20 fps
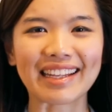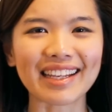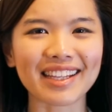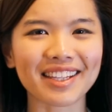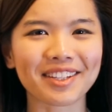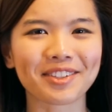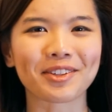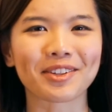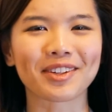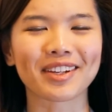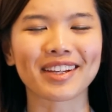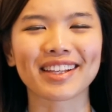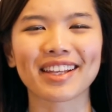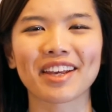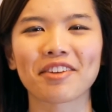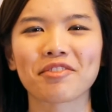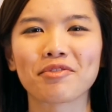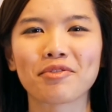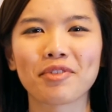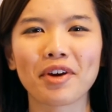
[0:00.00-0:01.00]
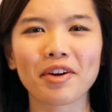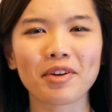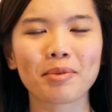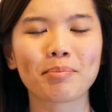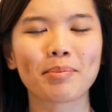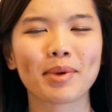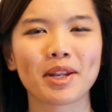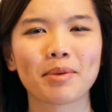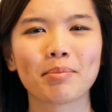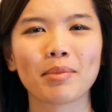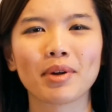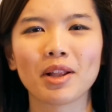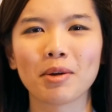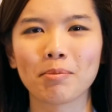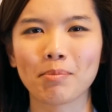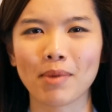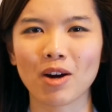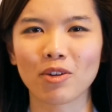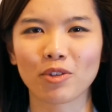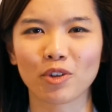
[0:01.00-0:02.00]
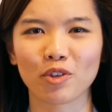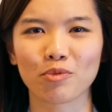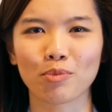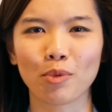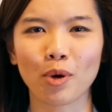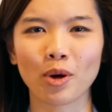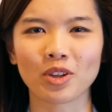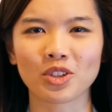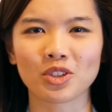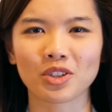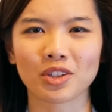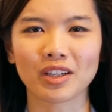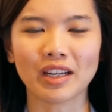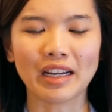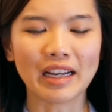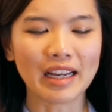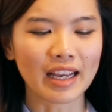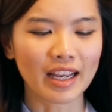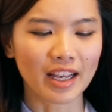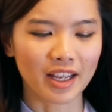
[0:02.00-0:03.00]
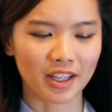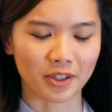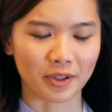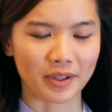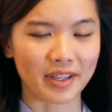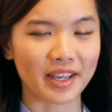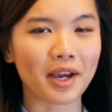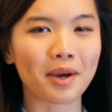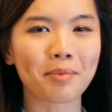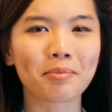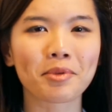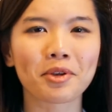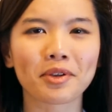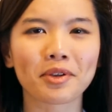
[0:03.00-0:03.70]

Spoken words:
these cookies have very minimal amount of moisture. So here I'm